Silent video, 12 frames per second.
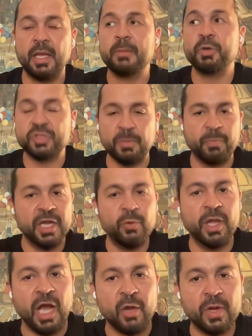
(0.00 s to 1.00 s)
Because, by the
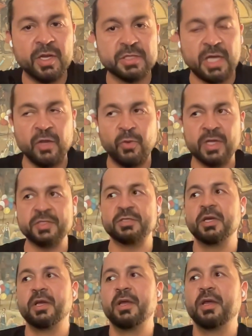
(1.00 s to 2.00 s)
way, I was
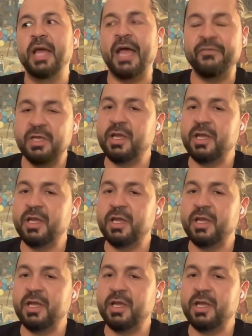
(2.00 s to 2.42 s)
having